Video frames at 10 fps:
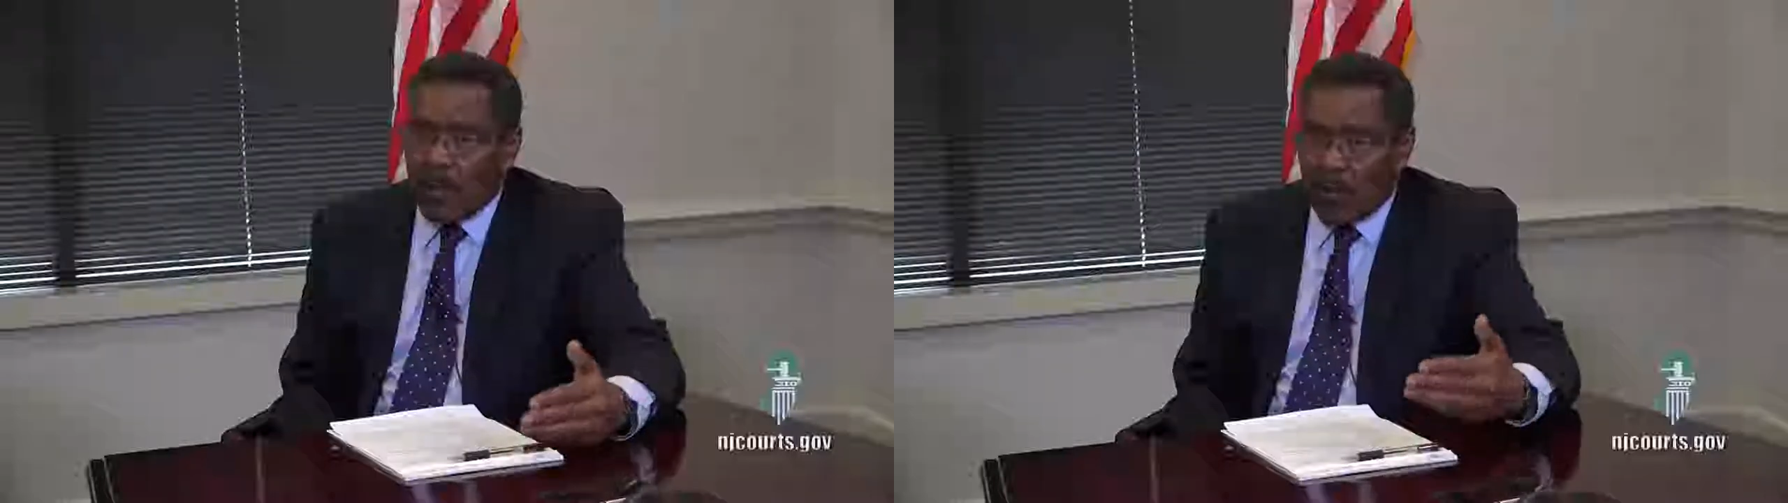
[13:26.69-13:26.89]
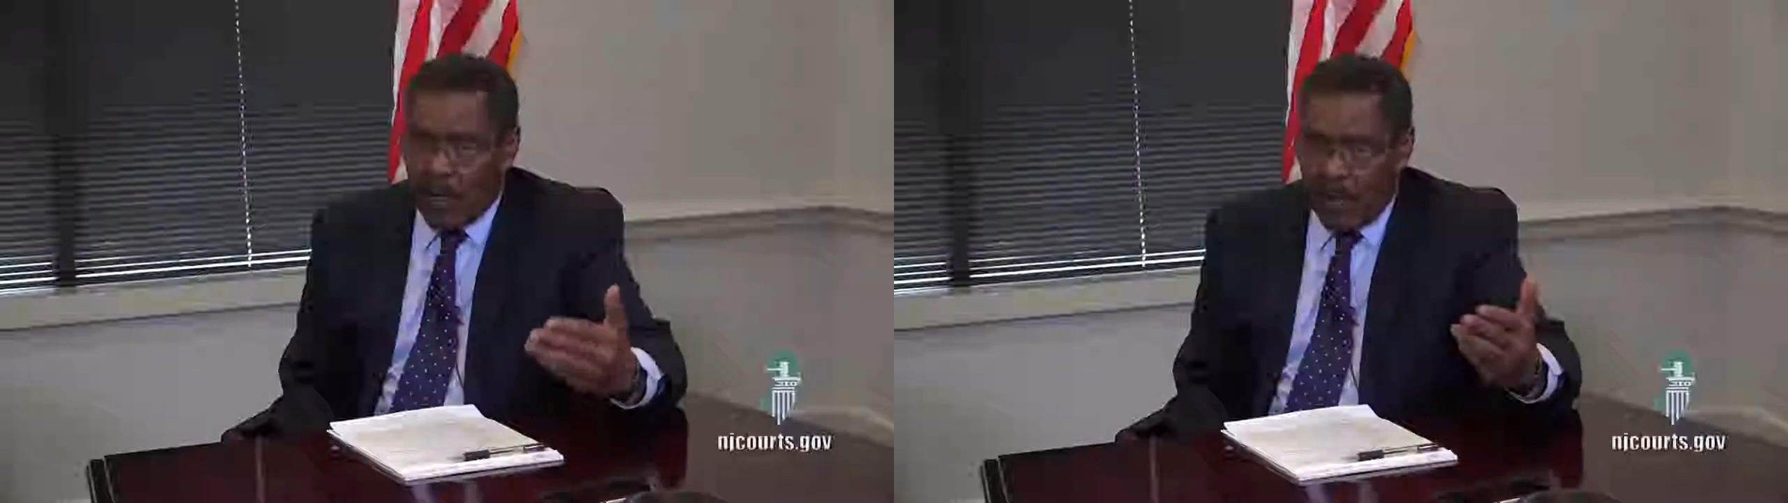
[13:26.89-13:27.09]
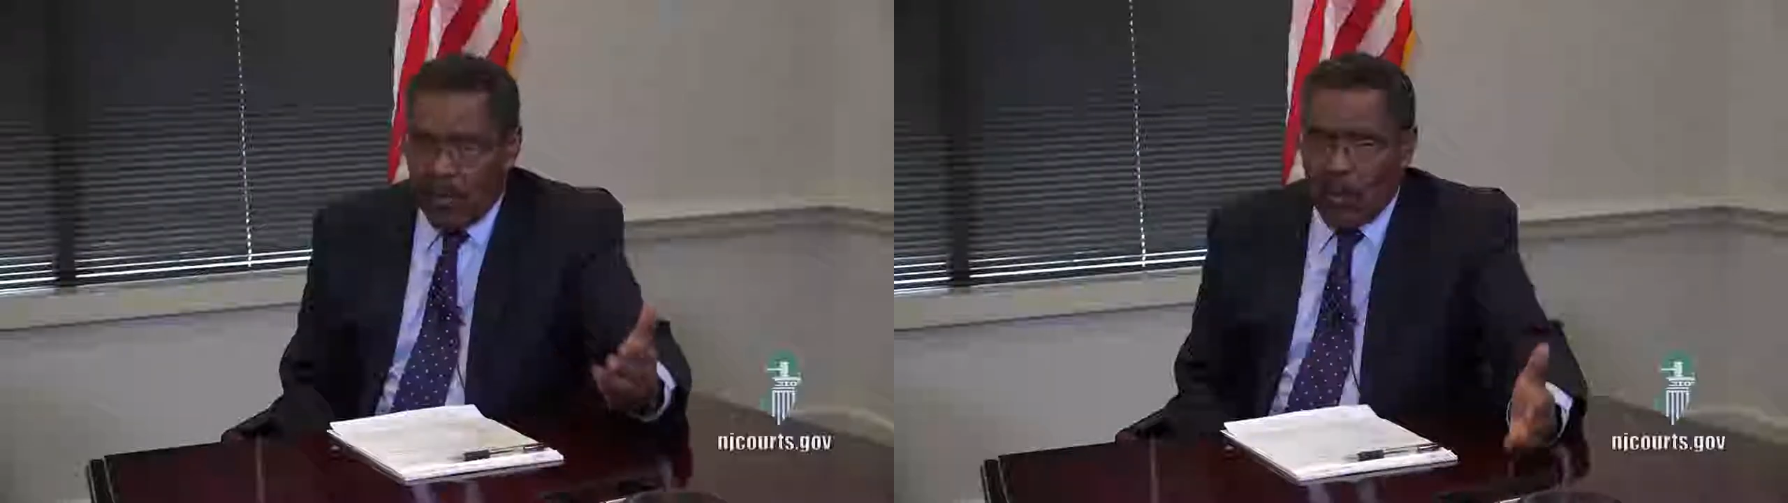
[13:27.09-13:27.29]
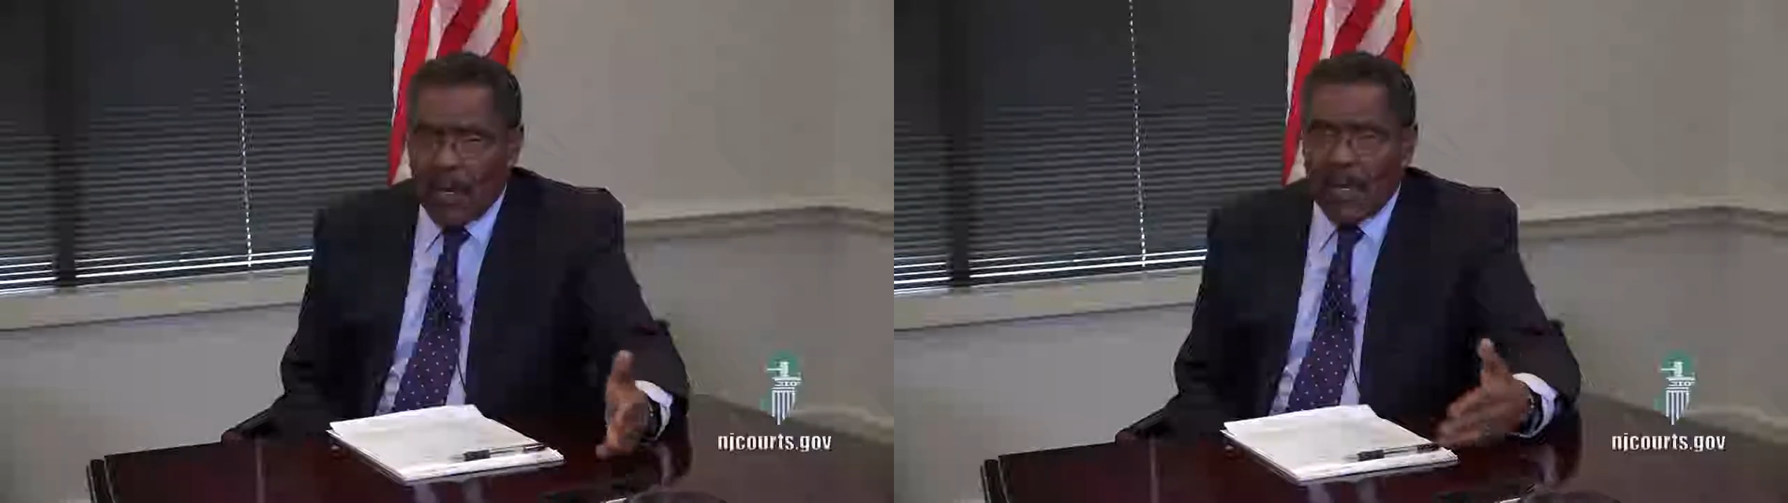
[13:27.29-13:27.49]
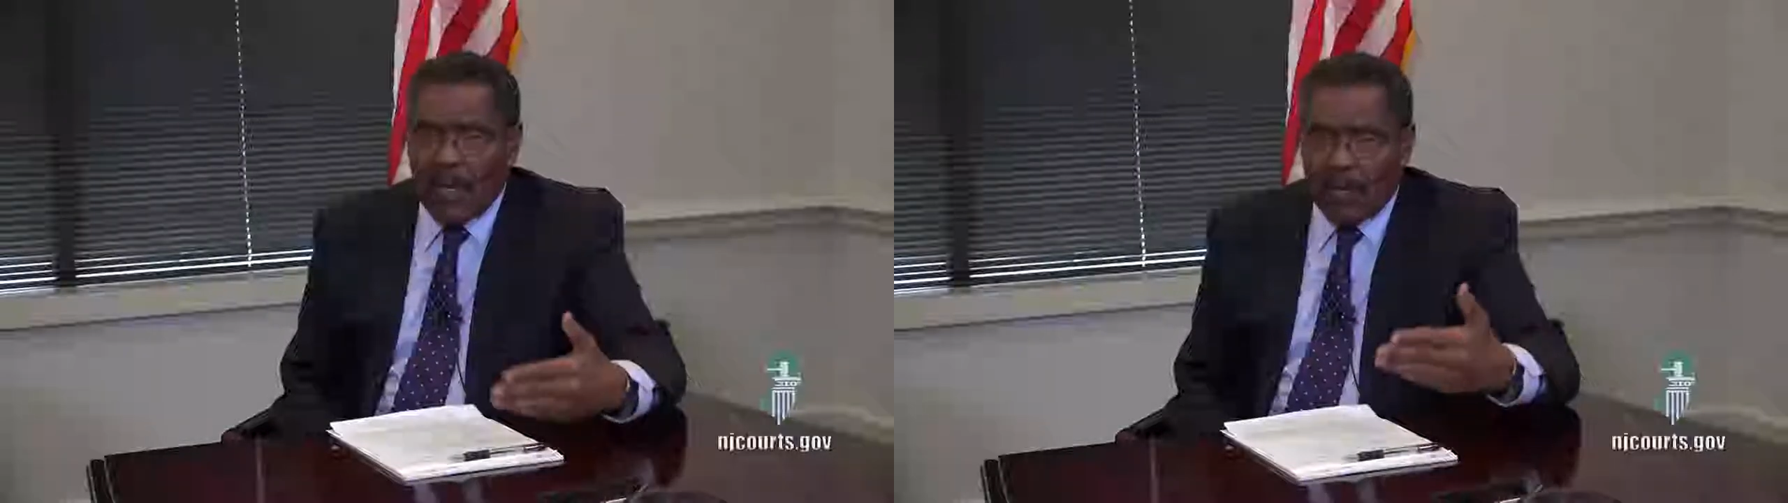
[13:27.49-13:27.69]
They wanted
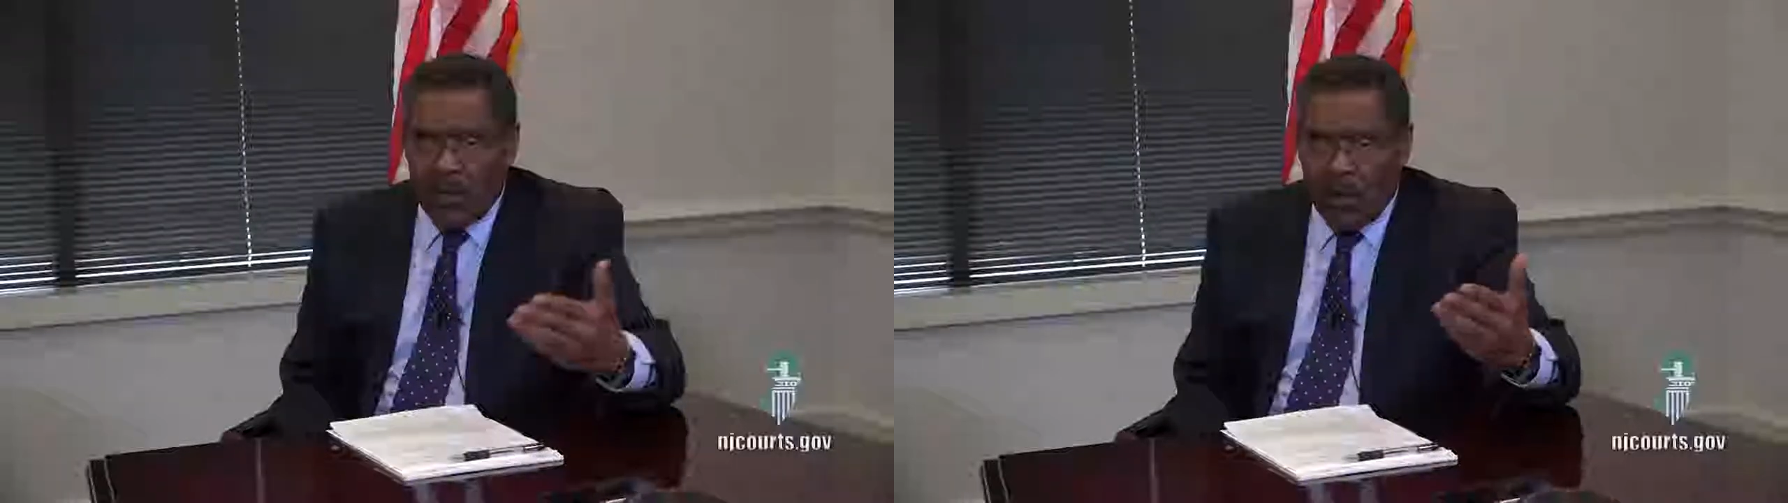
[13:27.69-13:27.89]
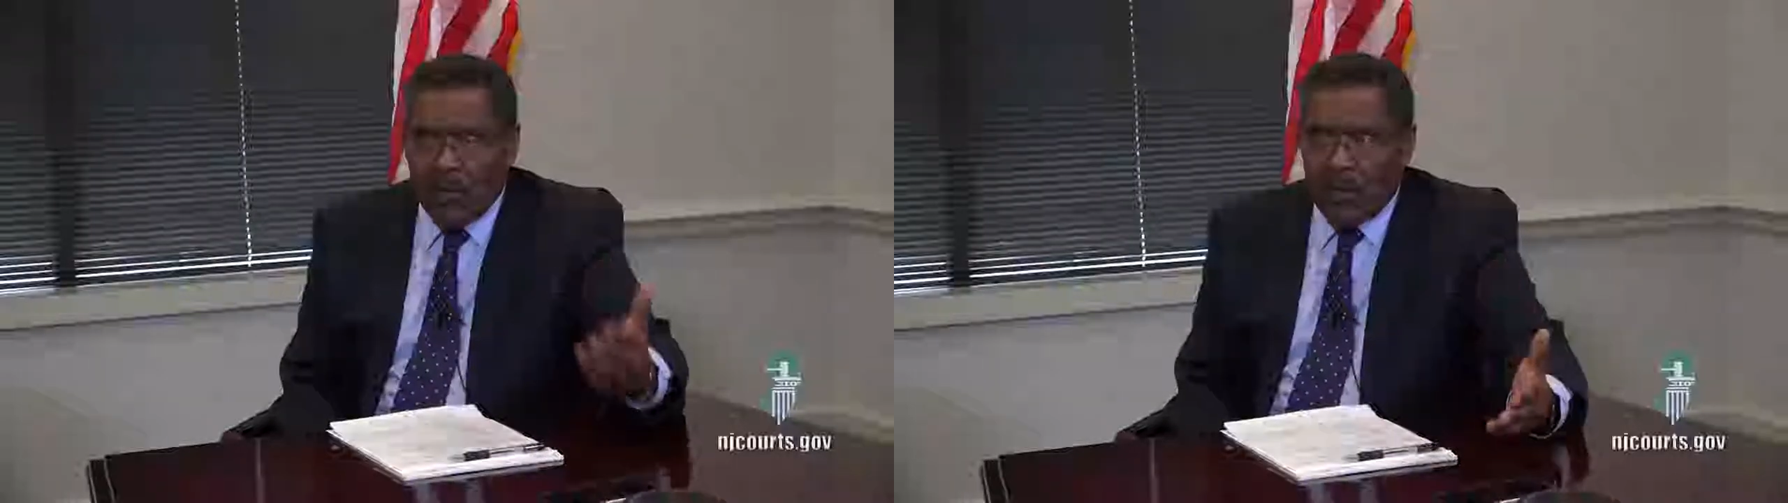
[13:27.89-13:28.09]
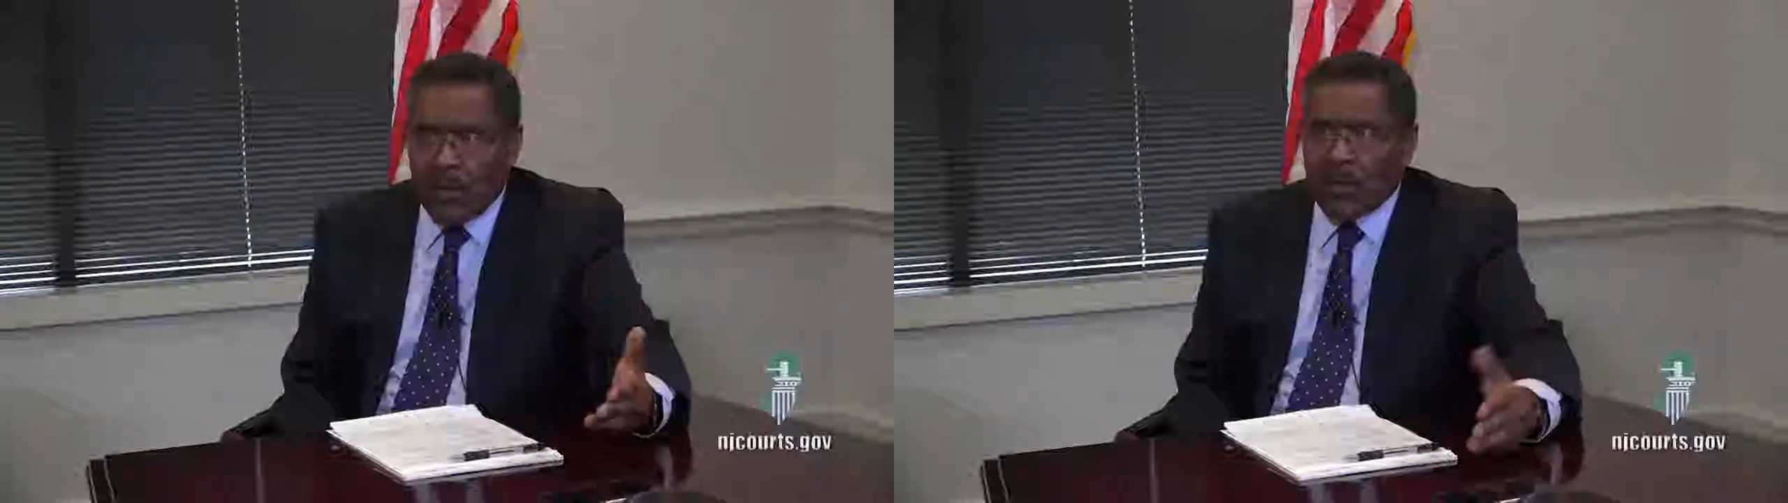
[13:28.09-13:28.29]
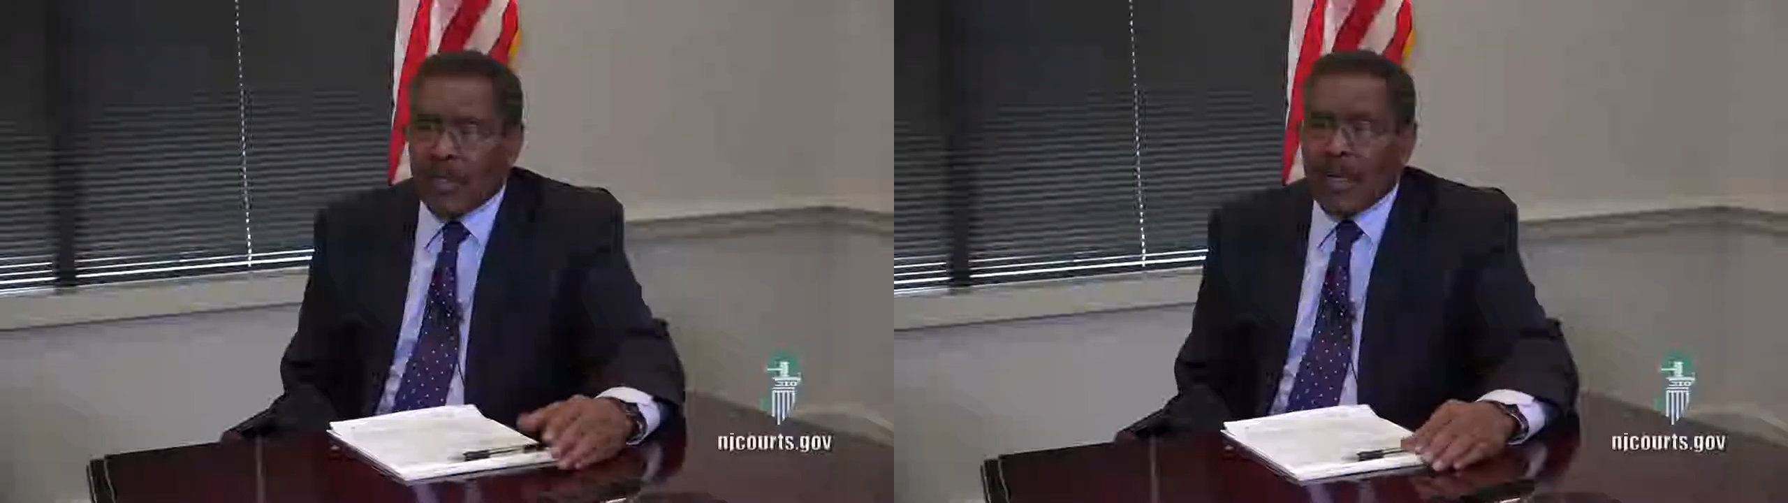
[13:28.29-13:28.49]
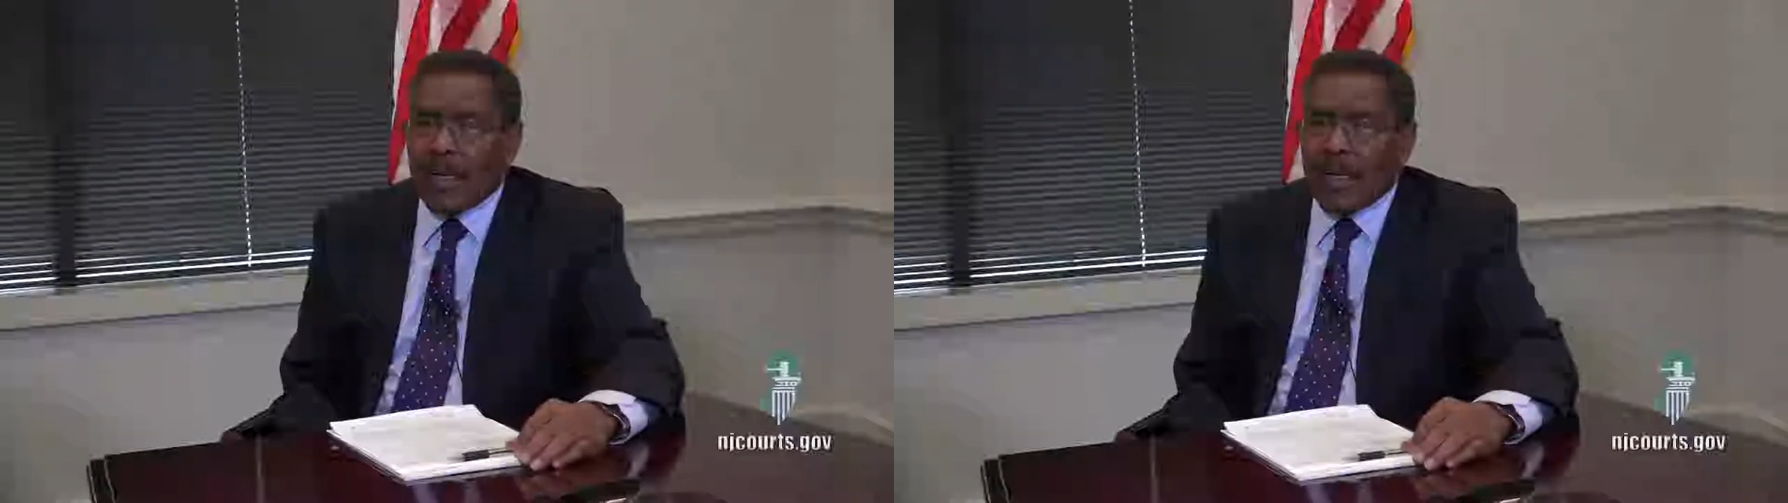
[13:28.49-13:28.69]
everybody to give their views